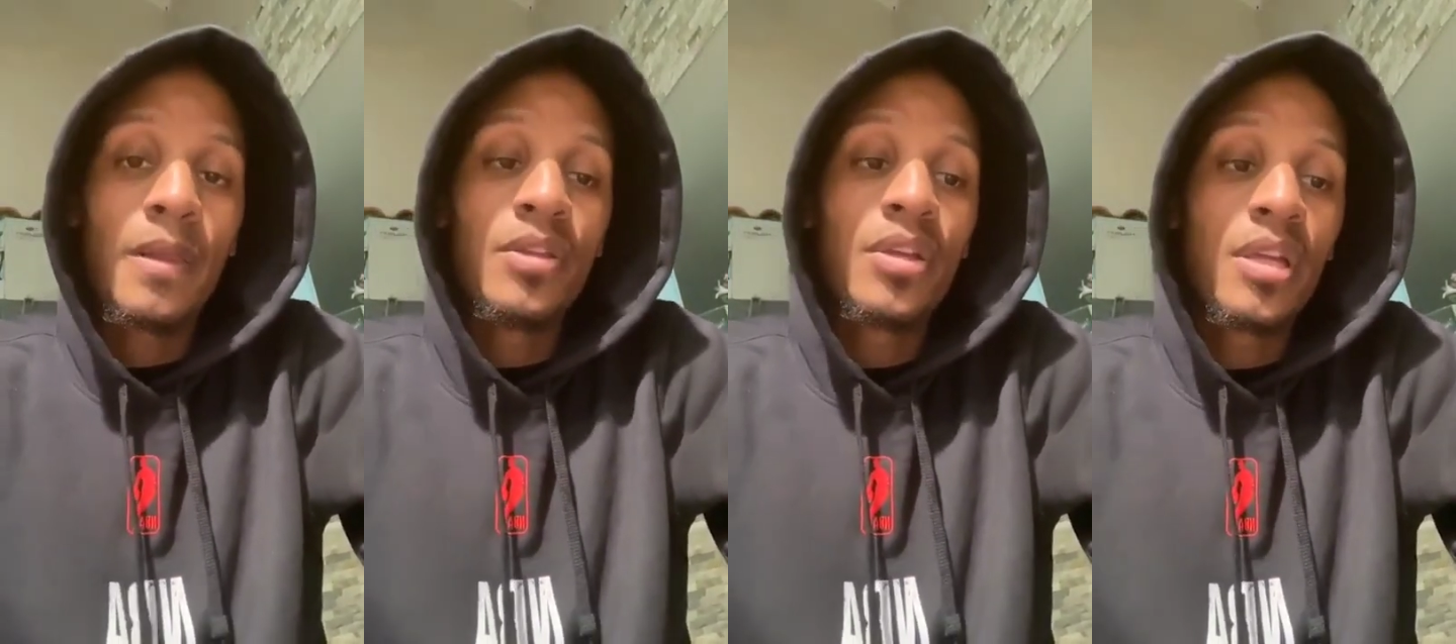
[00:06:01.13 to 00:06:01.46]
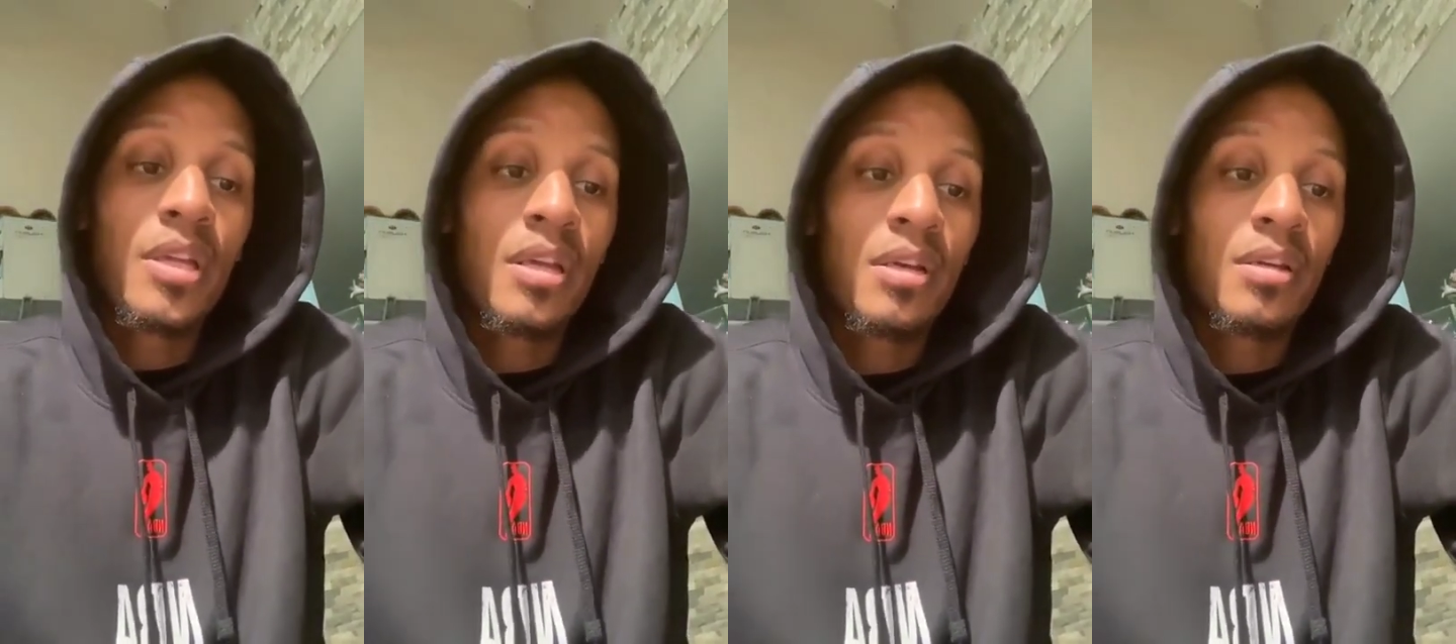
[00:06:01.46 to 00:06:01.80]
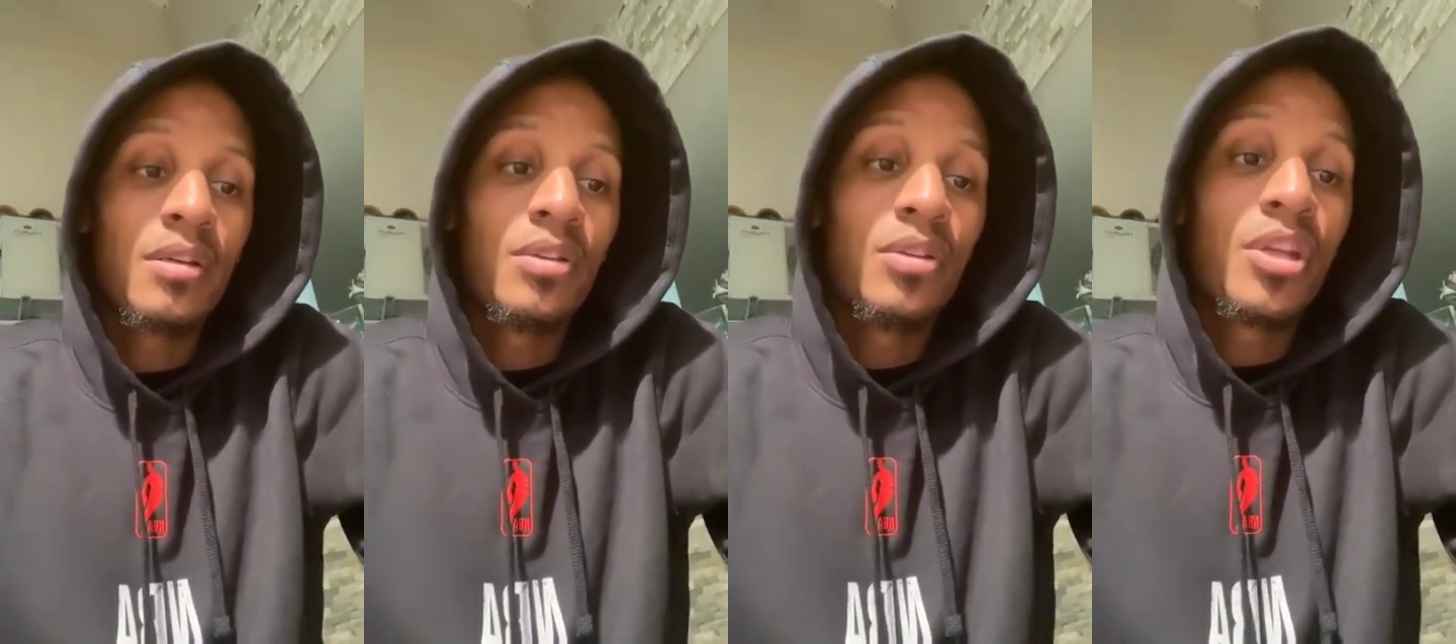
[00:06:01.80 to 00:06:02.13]
You can
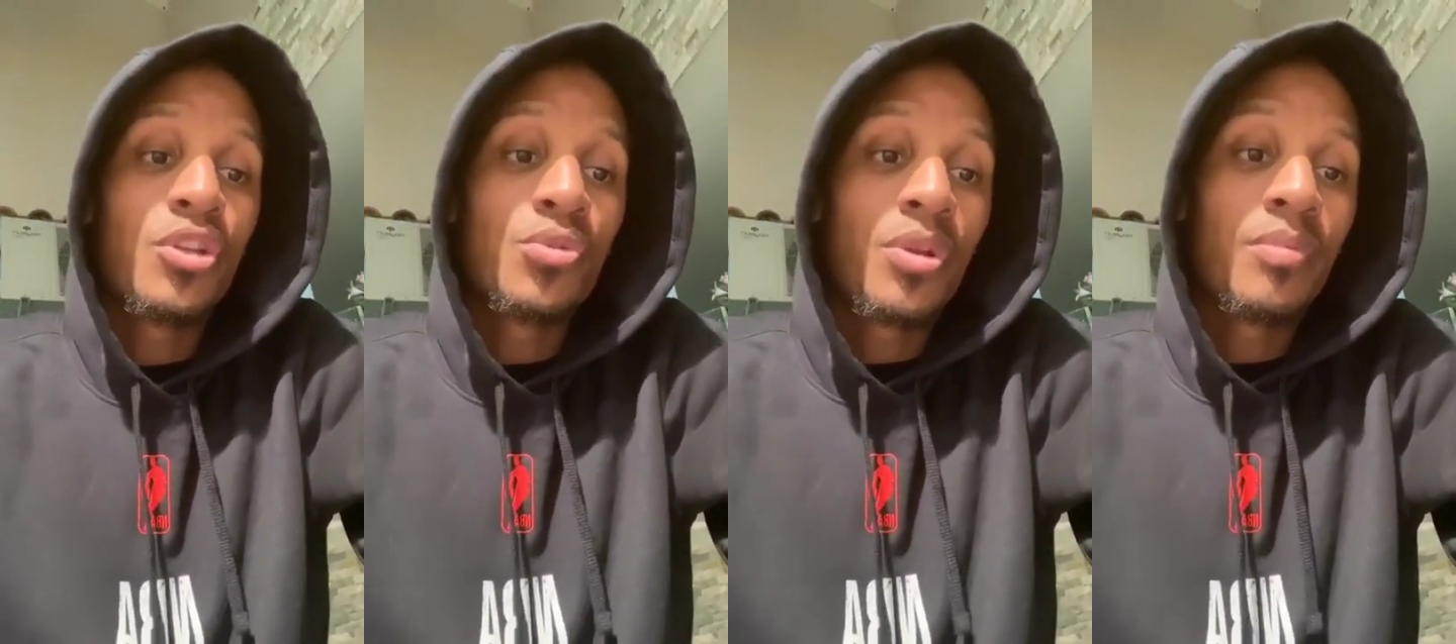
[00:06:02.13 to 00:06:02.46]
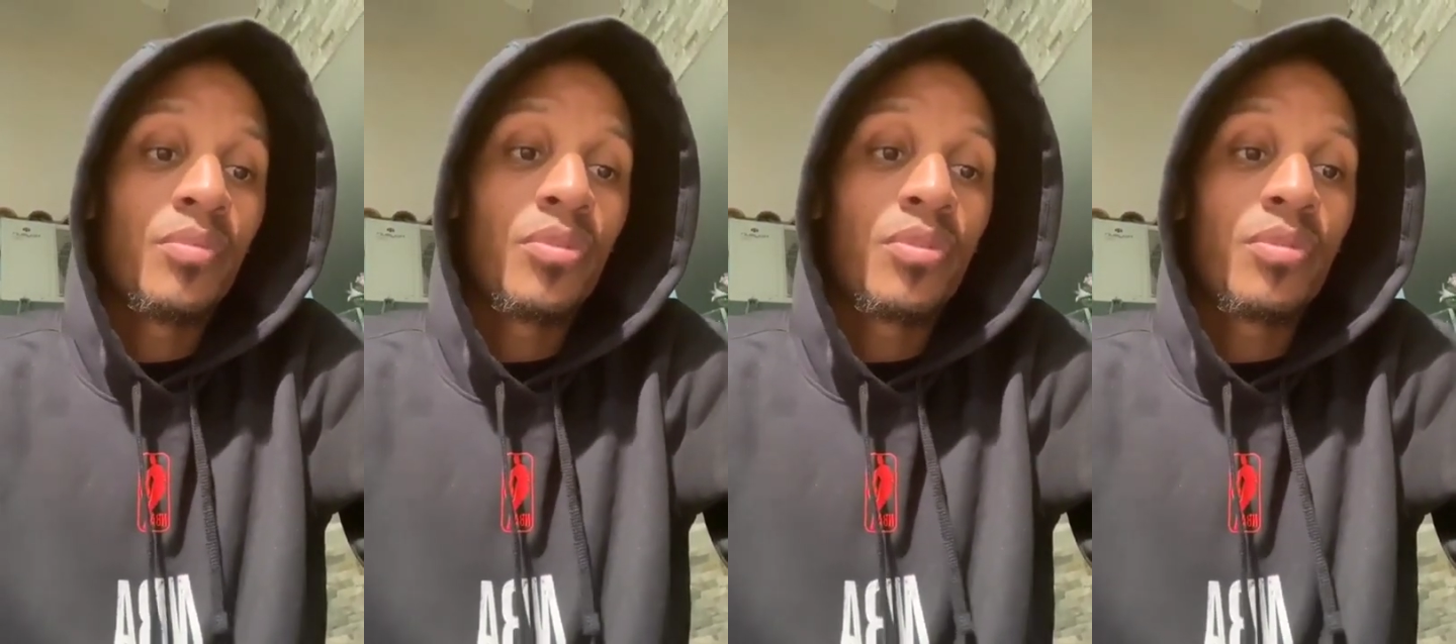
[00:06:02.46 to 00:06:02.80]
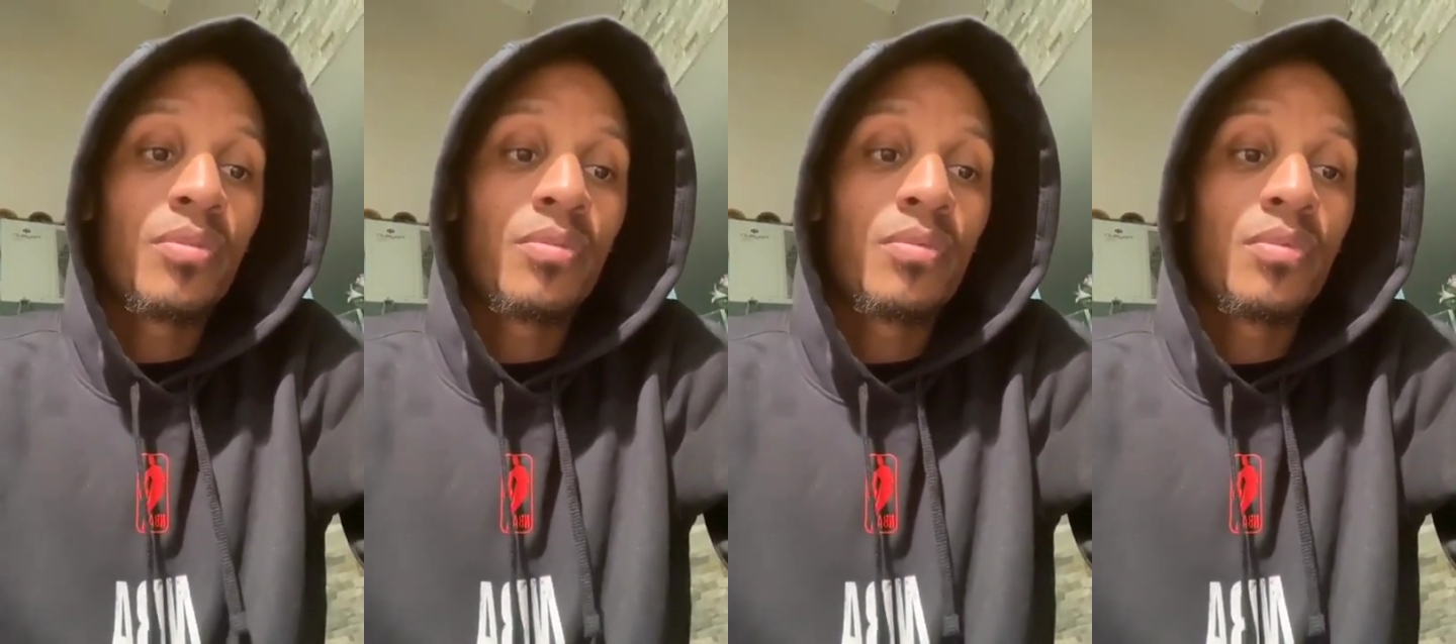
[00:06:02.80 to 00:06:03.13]
uh, you can dream
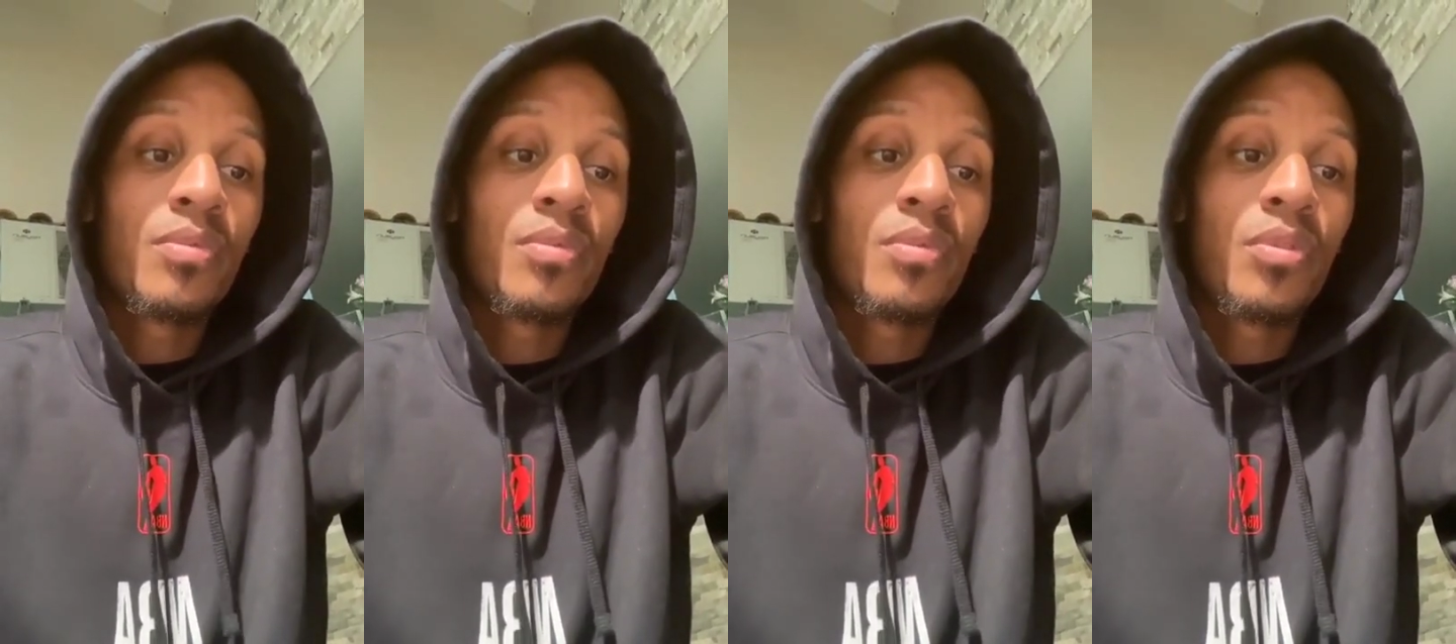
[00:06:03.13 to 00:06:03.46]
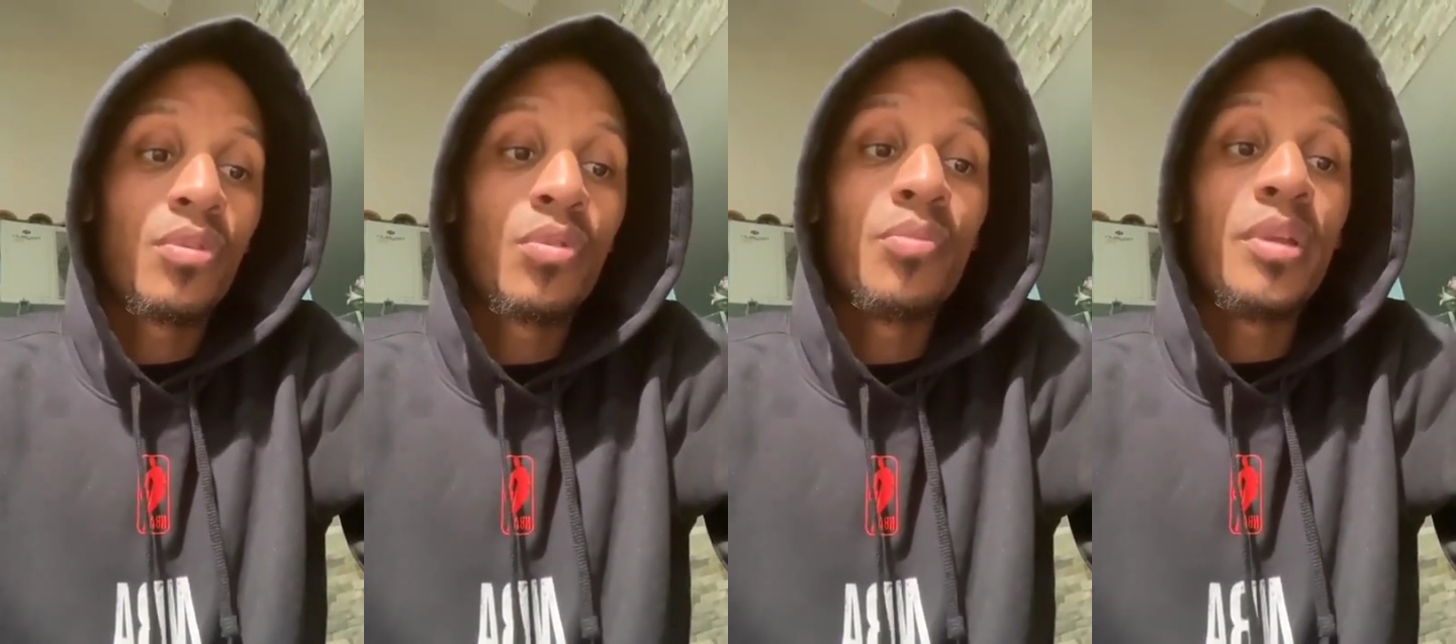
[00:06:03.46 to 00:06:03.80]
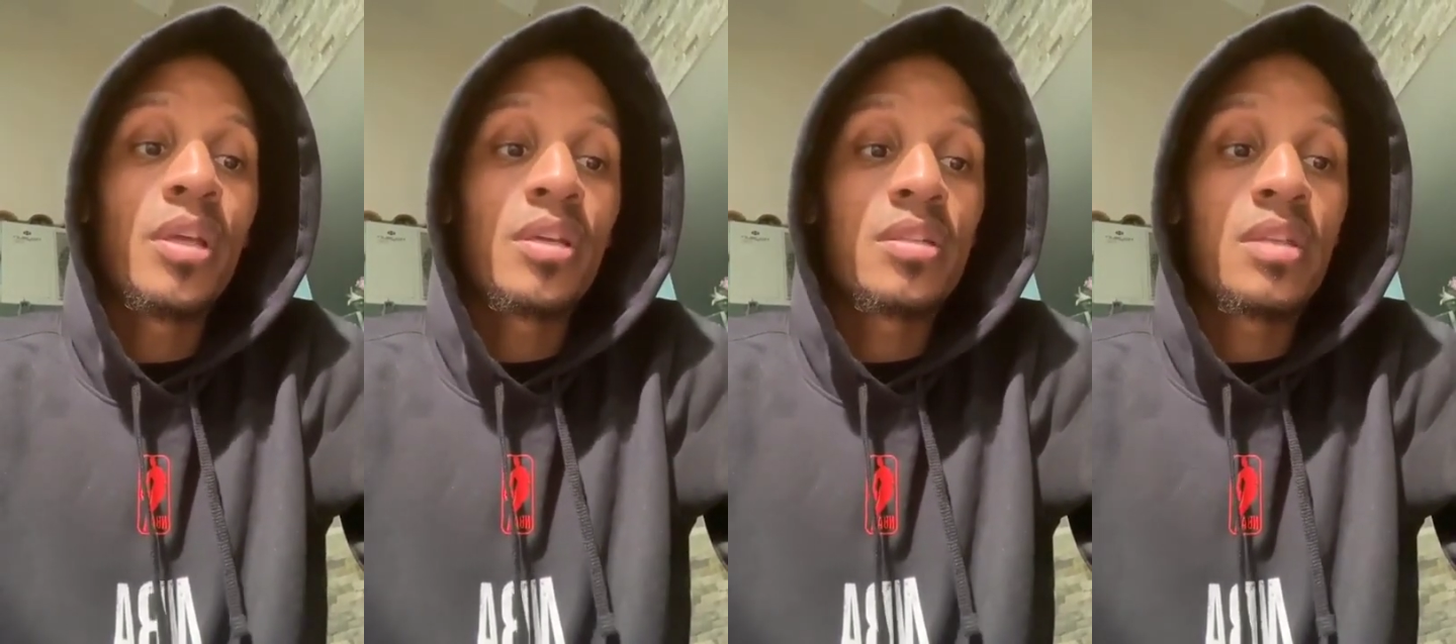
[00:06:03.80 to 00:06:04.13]
through
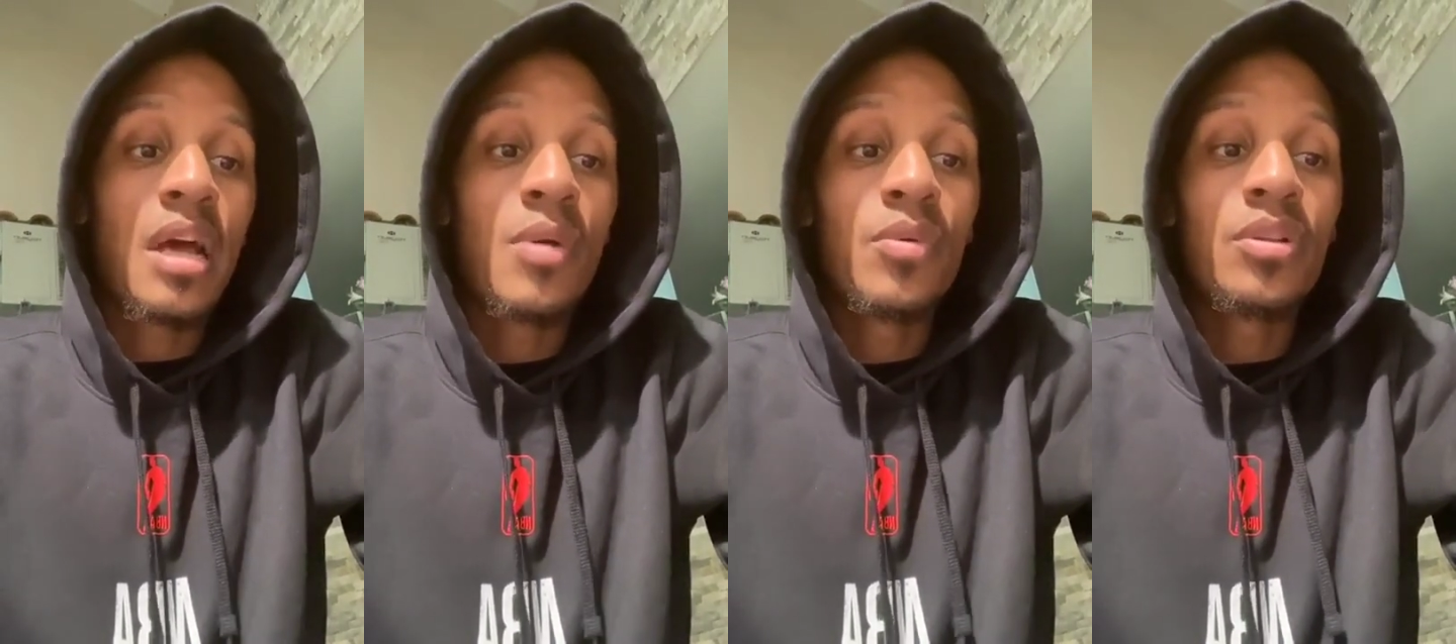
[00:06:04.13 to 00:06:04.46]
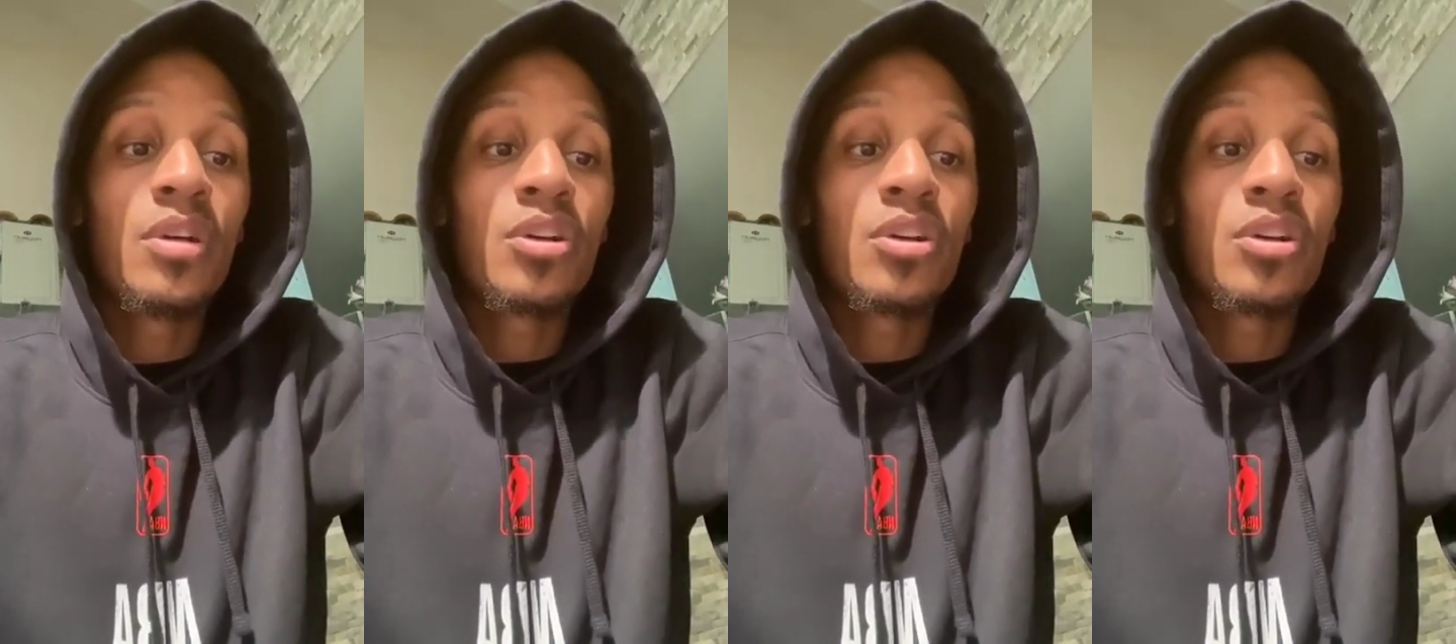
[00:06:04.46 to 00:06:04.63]
me because I will